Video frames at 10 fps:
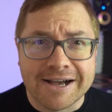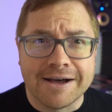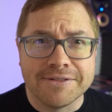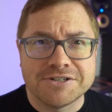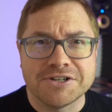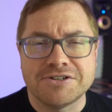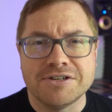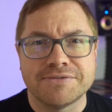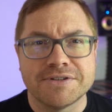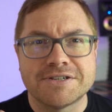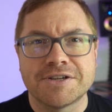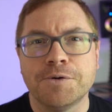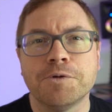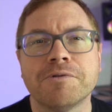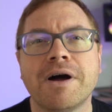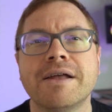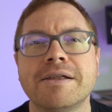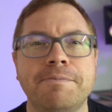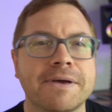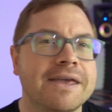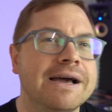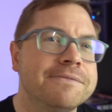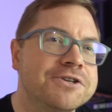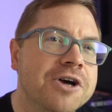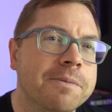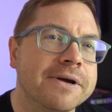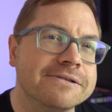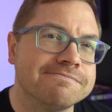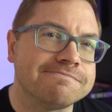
car that's just used for the school run and picking up the shopping.